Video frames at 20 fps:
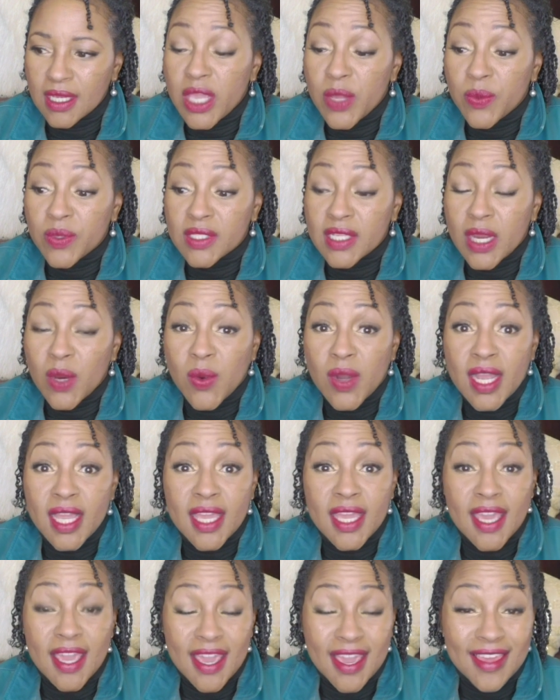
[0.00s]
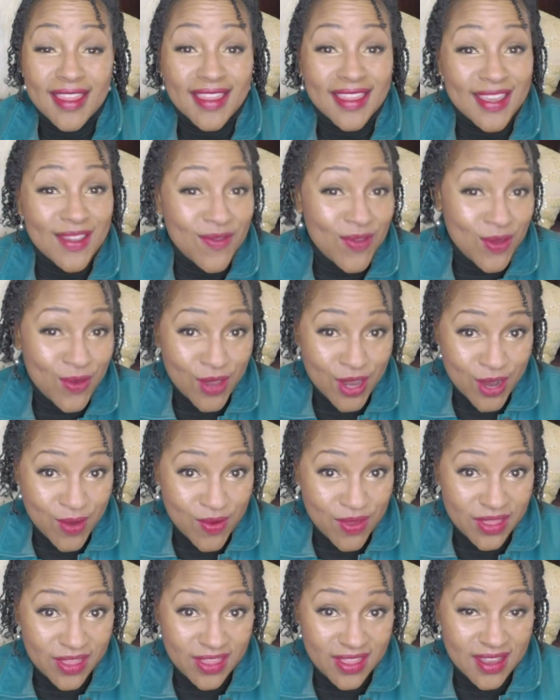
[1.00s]
He was like, well, I can't leave you here
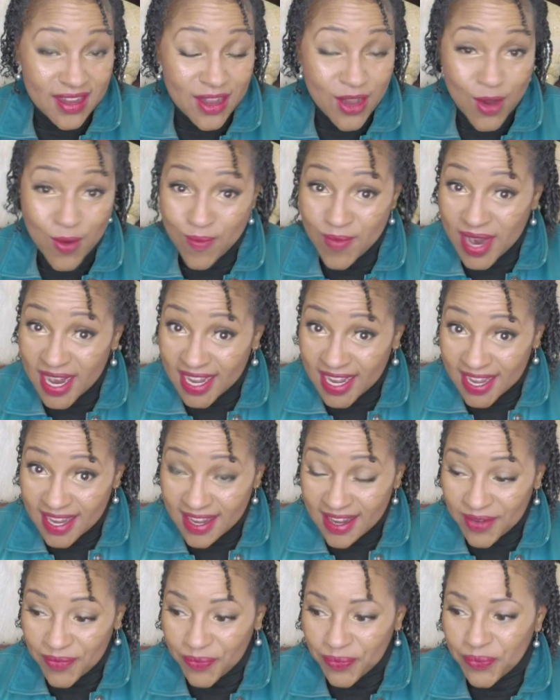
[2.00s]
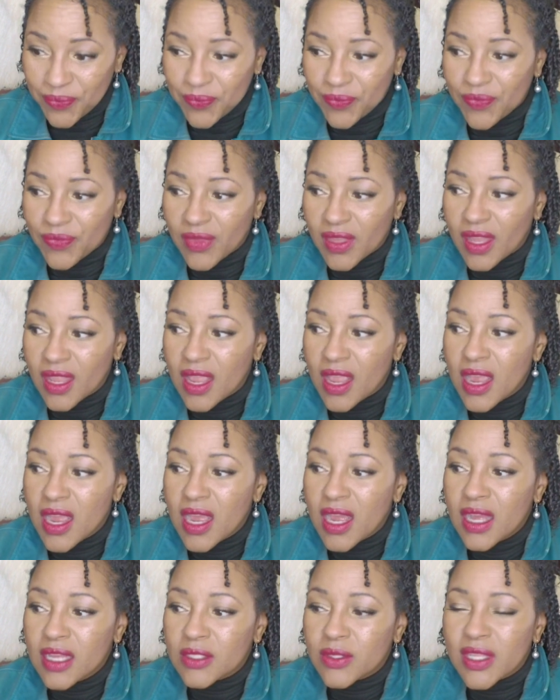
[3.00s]
with no money.
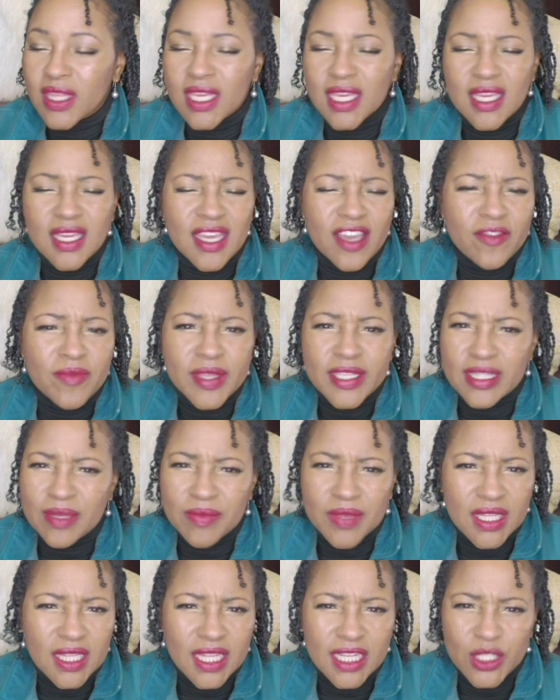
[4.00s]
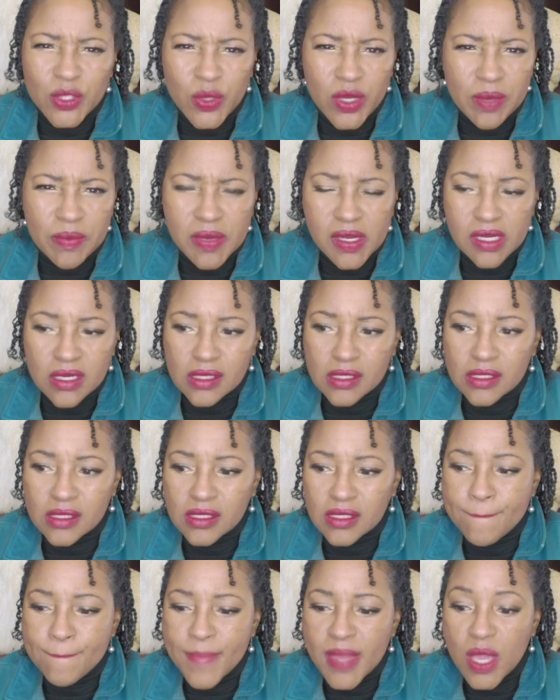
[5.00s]
So I think he gave me something like 20
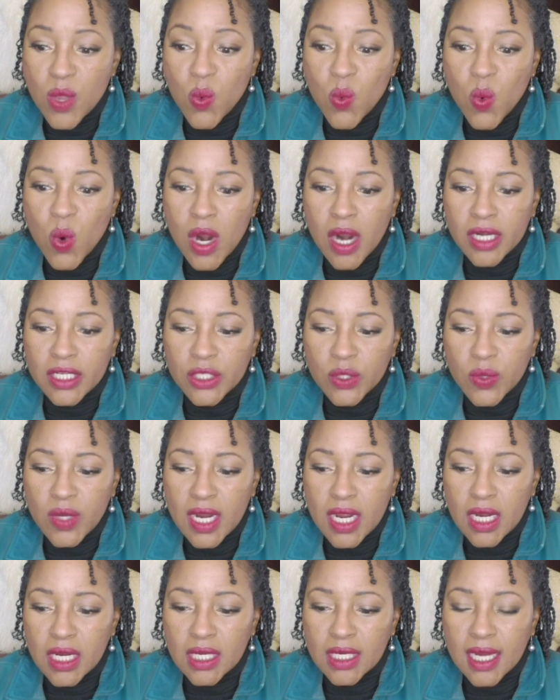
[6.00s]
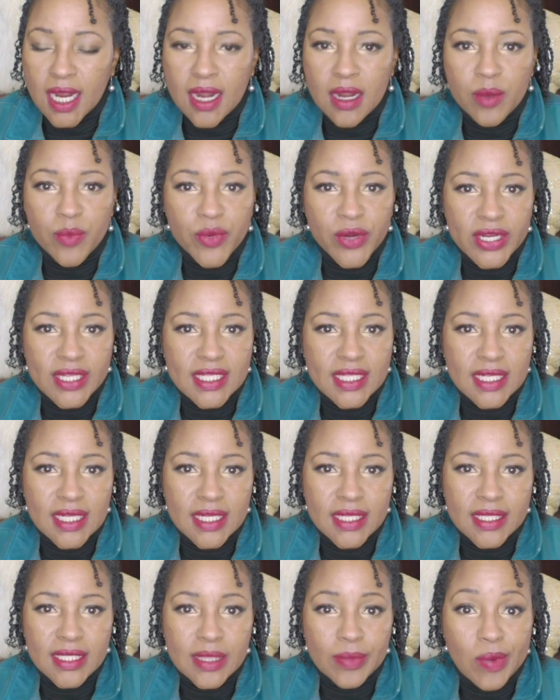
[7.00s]
bucks. He walked around and kind of pressed it
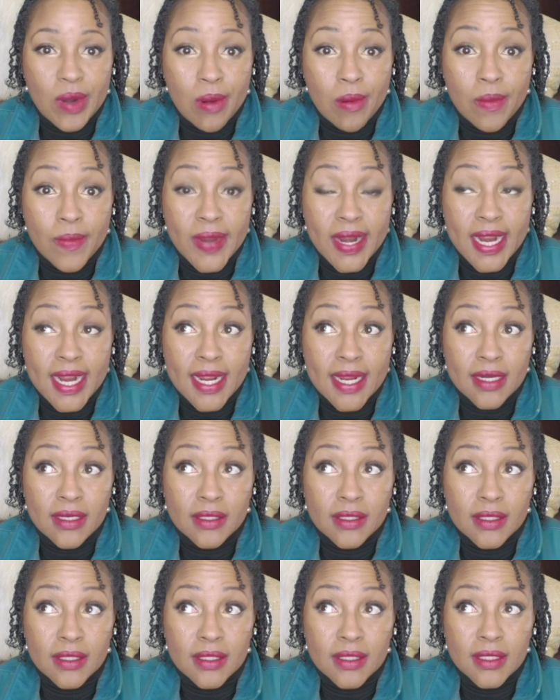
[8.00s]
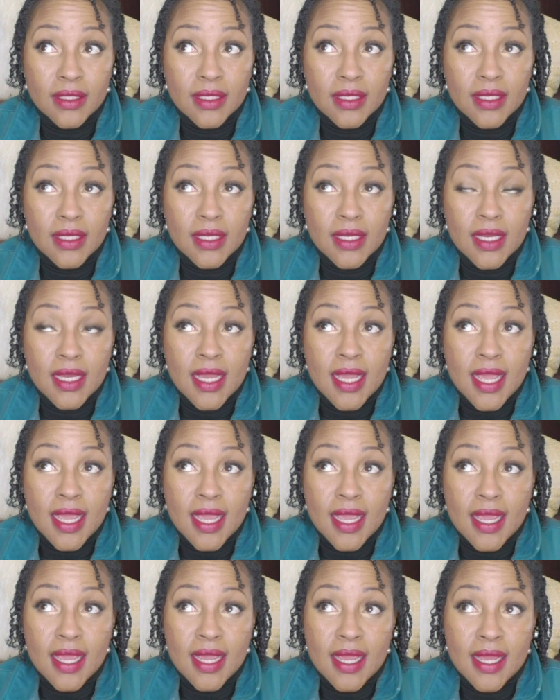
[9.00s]
into the palm of my hand.
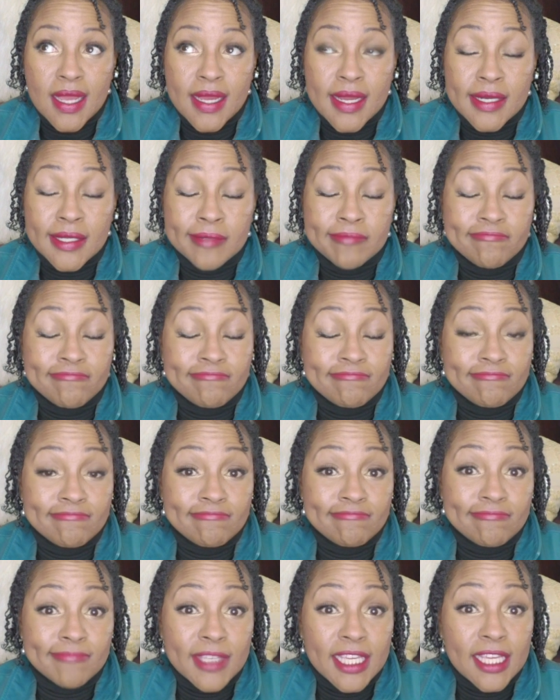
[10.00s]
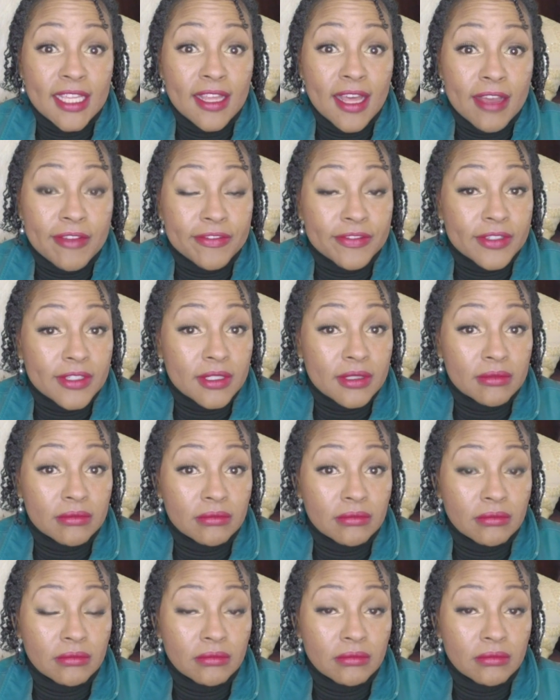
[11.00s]
And he left.